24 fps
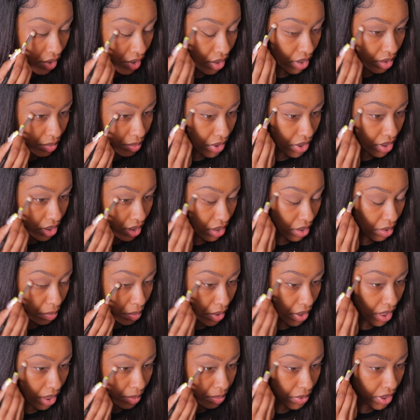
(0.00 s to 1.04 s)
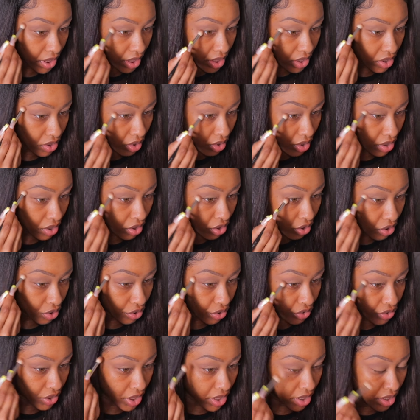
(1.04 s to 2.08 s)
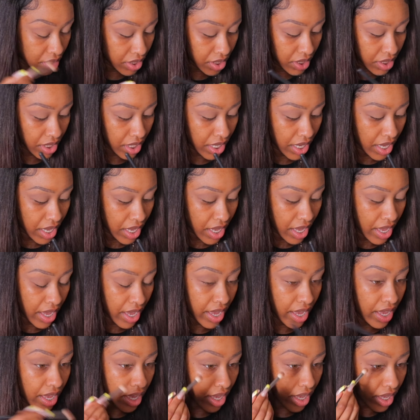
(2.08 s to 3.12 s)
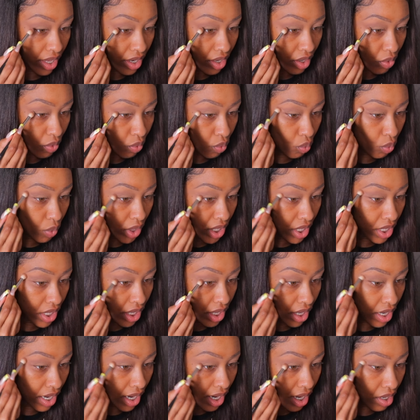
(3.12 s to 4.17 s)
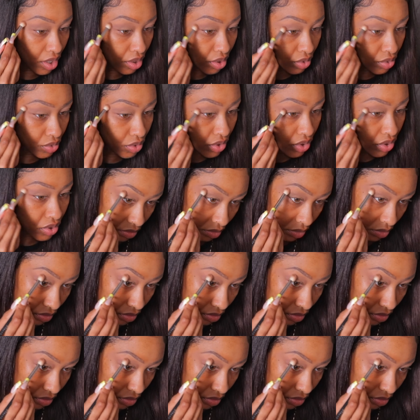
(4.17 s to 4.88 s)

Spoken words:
I'm just going to pop this on the crease and wing it out.